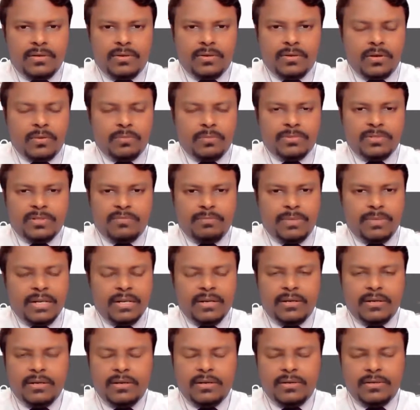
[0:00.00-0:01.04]
drops of
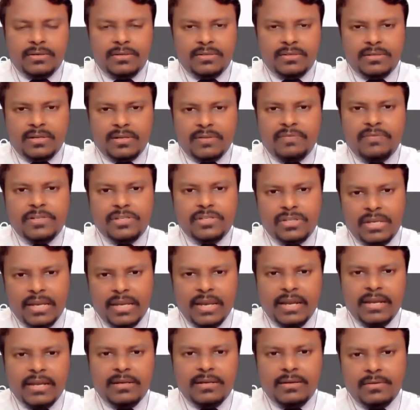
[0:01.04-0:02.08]
blood and stuff which
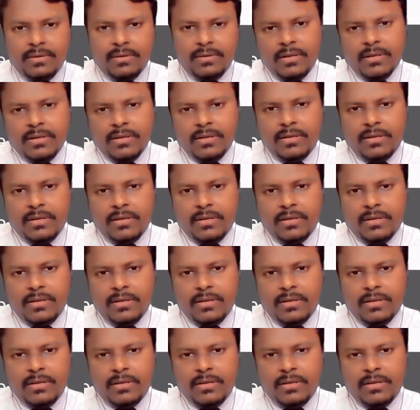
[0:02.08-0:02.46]
can